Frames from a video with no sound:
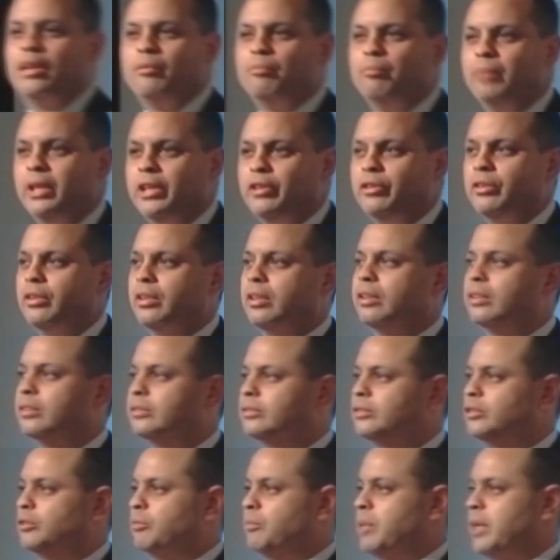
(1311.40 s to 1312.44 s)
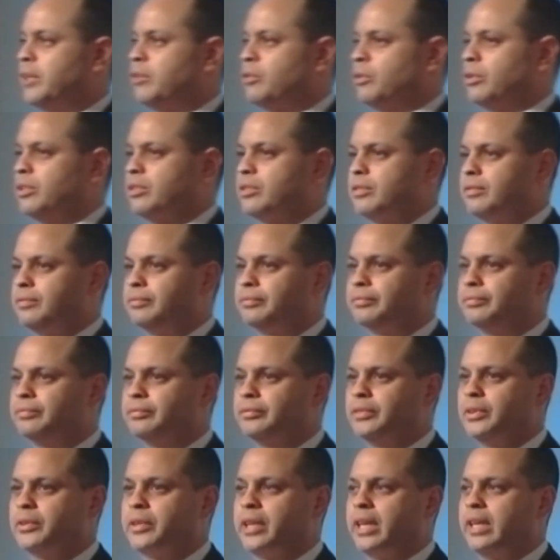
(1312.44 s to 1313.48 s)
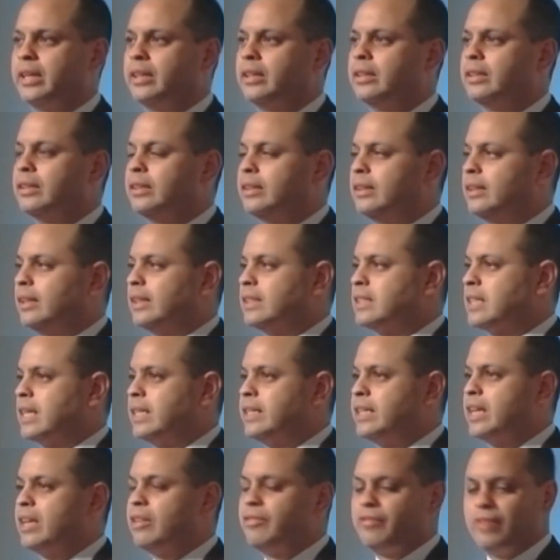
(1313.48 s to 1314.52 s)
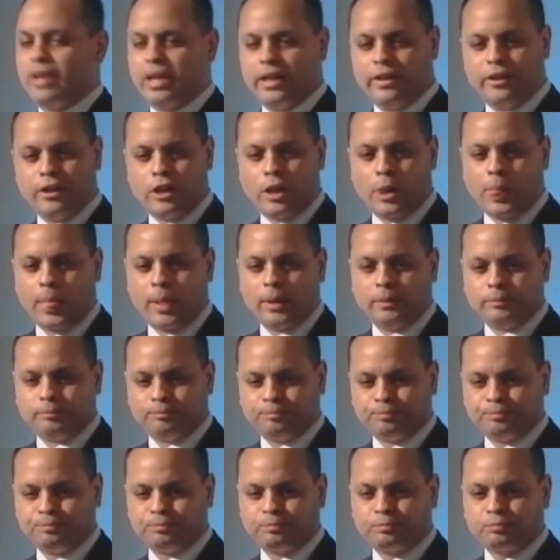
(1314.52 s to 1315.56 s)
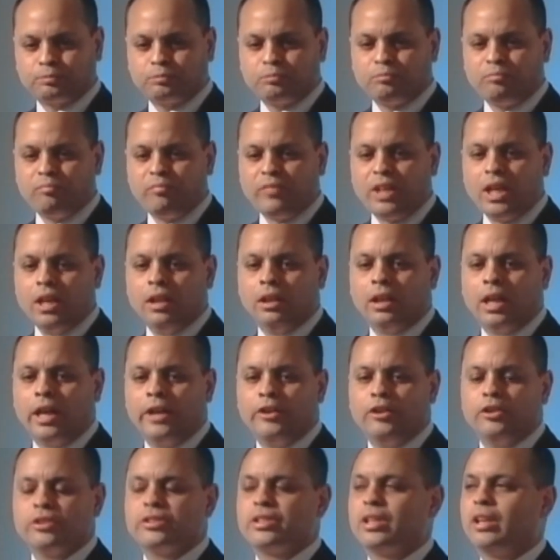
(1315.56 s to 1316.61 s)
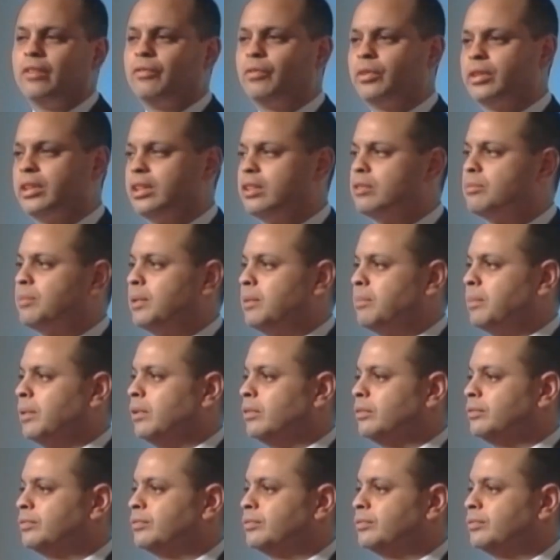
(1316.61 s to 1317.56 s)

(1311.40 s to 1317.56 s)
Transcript: meet your mentors, okay? That's identify. Align yourself with these people.